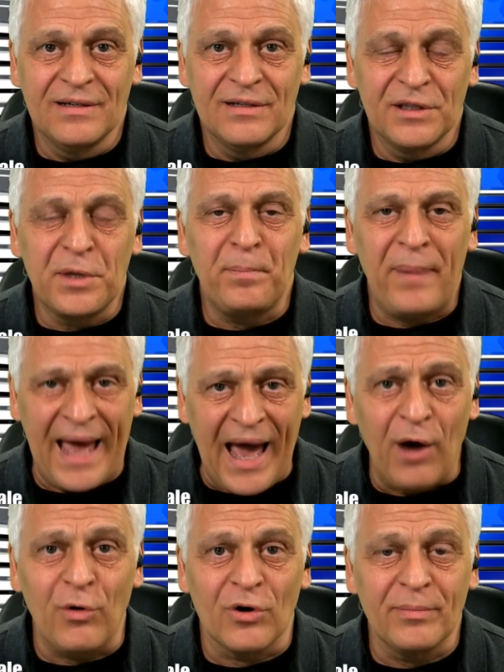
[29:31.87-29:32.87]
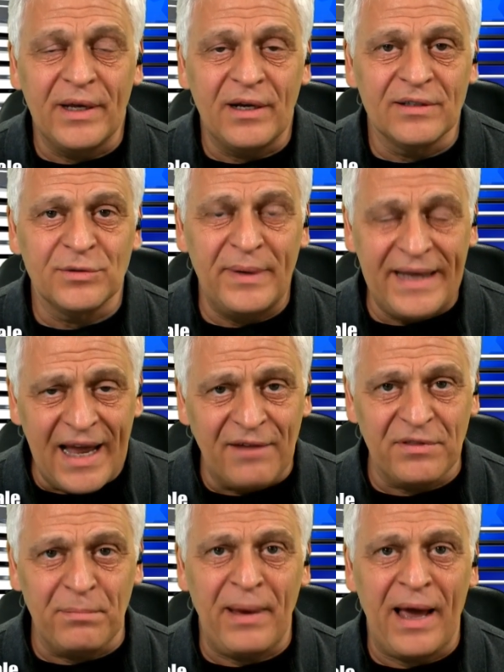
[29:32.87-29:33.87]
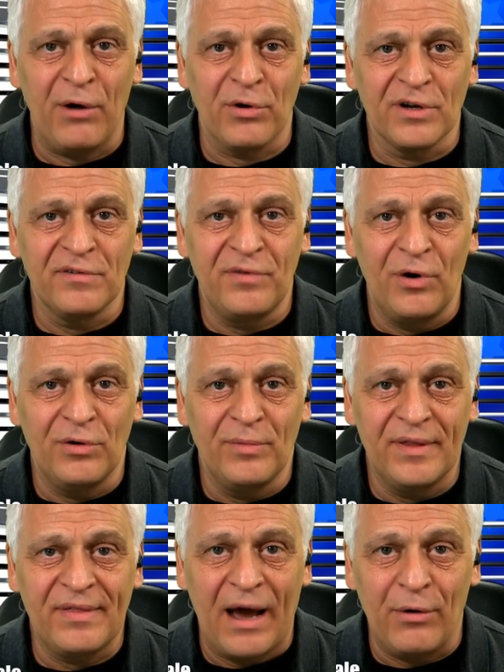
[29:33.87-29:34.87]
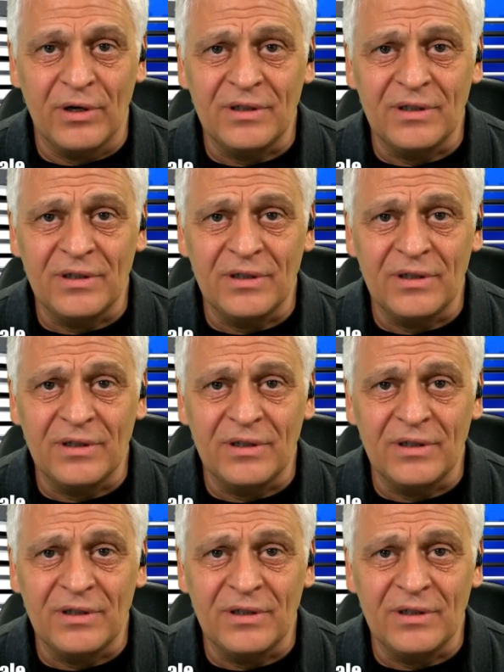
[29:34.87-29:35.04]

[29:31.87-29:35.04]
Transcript: the power because we have the power to vote with our...